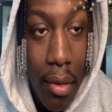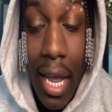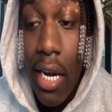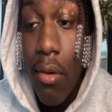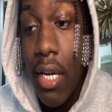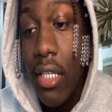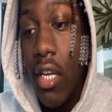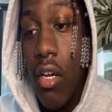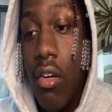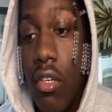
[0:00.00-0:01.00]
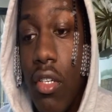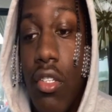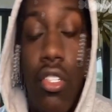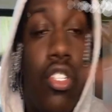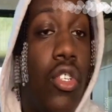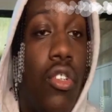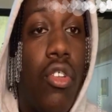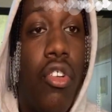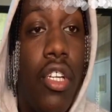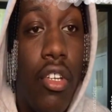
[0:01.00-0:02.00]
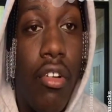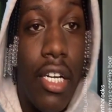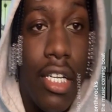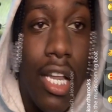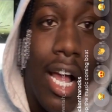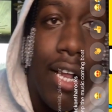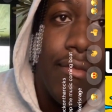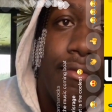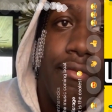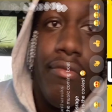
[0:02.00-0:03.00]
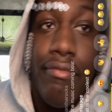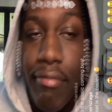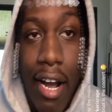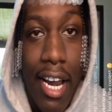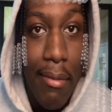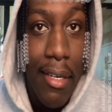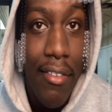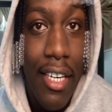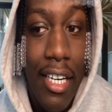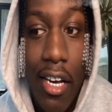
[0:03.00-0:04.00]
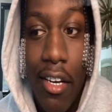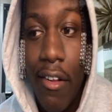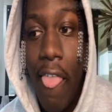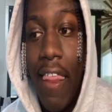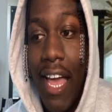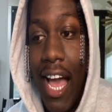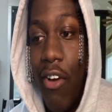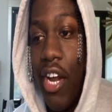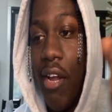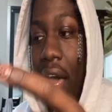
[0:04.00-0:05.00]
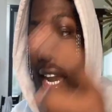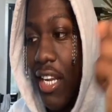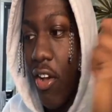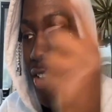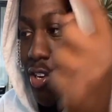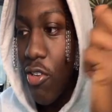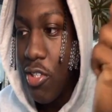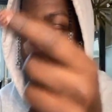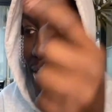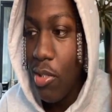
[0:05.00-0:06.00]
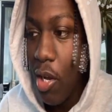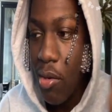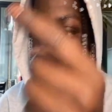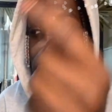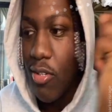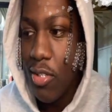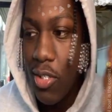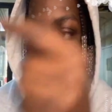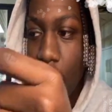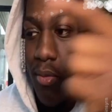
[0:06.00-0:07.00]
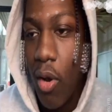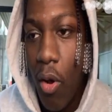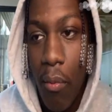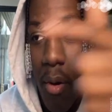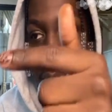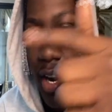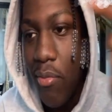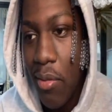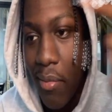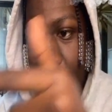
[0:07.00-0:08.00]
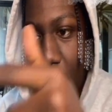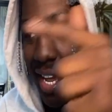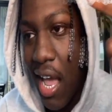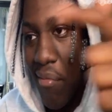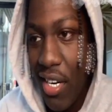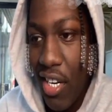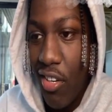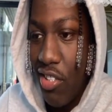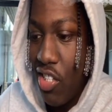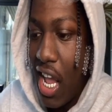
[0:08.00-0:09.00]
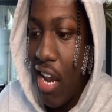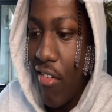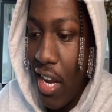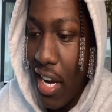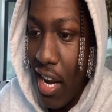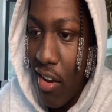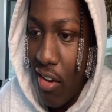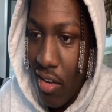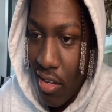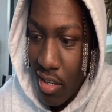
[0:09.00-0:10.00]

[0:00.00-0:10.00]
Anyways, though, three o'clock Pardon Me video. I want everybody to go to YouTube, go to my YouTube on Pardon Me, man. I'm in the chat right now.